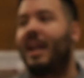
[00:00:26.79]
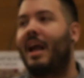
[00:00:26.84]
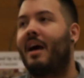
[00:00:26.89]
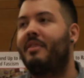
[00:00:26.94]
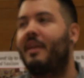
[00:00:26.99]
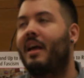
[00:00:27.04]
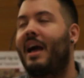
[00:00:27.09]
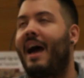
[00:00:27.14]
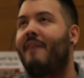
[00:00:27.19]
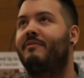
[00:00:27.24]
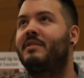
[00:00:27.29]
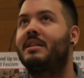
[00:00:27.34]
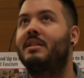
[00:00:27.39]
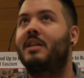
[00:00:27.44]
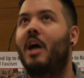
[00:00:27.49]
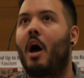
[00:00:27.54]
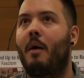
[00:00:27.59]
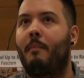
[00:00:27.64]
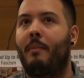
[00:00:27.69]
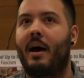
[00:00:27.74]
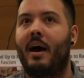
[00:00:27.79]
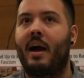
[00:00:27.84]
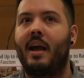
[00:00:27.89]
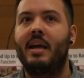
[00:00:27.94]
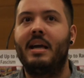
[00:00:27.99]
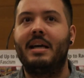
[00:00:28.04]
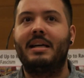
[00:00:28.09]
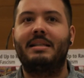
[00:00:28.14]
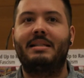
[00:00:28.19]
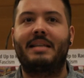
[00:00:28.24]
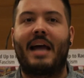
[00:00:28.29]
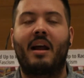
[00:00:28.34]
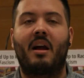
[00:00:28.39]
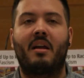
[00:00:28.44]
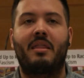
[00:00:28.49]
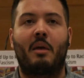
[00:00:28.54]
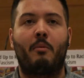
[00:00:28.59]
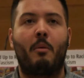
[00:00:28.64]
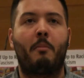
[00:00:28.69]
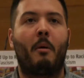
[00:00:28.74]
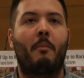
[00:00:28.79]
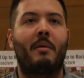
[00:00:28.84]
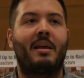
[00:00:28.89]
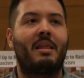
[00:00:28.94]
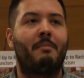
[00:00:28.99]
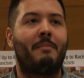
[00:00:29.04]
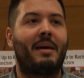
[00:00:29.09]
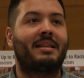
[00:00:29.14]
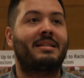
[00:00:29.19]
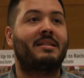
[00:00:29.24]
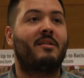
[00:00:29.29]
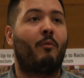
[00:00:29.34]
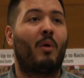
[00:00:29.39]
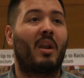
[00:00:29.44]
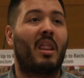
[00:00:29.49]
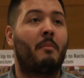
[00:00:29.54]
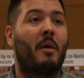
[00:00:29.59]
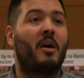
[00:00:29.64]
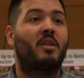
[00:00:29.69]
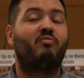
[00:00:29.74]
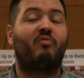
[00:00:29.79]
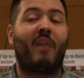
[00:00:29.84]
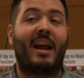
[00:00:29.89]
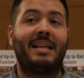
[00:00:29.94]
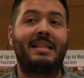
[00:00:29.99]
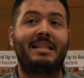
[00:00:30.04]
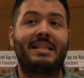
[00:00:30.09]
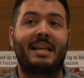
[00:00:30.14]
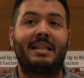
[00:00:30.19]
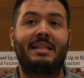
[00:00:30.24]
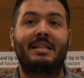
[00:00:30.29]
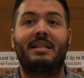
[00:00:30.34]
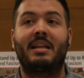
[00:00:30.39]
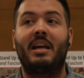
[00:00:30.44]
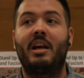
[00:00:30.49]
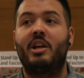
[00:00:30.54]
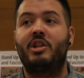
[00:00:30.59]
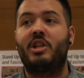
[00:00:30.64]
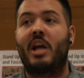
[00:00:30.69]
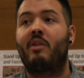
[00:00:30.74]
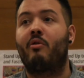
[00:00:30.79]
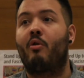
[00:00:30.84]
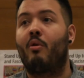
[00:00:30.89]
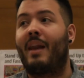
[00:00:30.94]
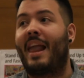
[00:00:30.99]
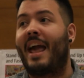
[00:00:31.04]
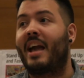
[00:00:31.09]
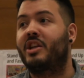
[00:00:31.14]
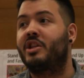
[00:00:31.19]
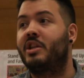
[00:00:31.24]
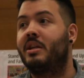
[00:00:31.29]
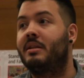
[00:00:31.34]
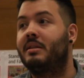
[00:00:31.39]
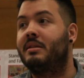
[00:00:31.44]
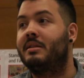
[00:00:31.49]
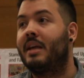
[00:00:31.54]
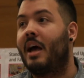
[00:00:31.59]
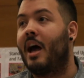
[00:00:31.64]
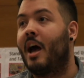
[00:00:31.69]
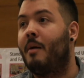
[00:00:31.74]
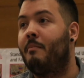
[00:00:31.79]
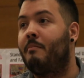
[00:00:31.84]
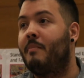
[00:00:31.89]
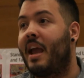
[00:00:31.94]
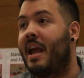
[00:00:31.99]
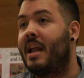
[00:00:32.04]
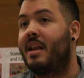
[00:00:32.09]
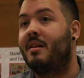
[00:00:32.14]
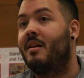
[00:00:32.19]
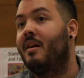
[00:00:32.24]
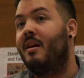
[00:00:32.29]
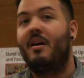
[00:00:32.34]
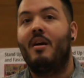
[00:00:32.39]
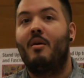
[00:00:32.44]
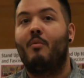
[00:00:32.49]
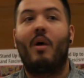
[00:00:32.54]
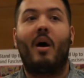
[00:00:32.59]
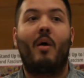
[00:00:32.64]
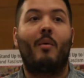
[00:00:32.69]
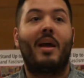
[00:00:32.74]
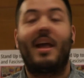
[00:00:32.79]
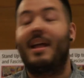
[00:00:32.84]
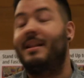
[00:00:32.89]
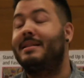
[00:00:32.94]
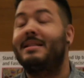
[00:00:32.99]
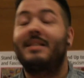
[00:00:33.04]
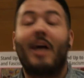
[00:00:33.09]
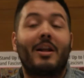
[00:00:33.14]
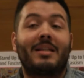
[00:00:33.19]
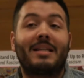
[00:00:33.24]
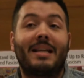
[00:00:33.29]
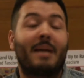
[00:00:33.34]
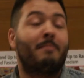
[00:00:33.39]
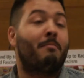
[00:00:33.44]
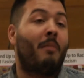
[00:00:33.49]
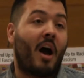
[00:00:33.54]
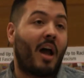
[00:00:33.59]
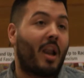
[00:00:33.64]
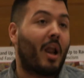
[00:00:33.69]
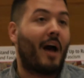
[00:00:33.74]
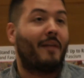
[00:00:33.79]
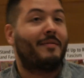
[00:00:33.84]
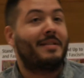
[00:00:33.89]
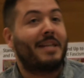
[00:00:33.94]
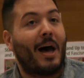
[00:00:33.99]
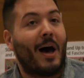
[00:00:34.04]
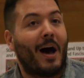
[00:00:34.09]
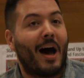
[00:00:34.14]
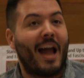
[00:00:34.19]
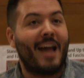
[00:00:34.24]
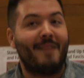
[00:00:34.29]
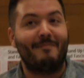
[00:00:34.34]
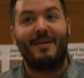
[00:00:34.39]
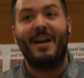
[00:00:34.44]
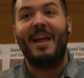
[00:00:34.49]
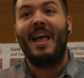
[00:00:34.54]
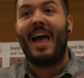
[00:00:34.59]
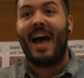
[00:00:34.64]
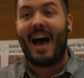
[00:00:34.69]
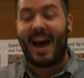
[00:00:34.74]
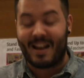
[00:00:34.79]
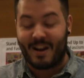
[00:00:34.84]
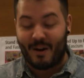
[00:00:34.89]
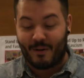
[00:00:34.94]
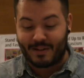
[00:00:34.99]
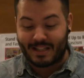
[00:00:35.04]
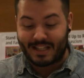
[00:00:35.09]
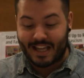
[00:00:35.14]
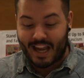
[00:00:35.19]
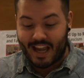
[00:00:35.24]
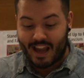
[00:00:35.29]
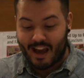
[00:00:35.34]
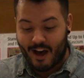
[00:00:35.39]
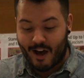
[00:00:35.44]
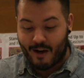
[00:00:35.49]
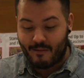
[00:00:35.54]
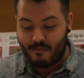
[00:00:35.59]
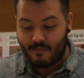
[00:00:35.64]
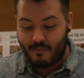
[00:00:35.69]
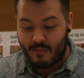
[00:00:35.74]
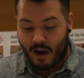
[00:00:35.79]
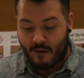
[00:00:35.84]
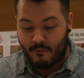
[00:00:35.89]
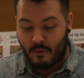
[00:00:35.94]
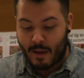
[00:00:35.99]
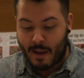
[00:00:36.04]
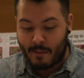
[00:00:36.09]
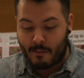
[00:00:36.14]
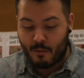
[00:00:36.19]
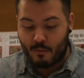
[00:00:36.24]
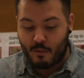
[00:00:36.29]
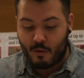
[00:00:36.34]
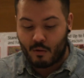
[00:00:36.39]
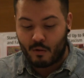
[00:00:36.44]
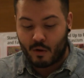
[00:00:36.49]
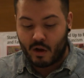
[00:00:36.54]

I think I have to start by saying I think we're probably in the midst of one of the most racist general elections certainly in my lifetime, and obviously other people will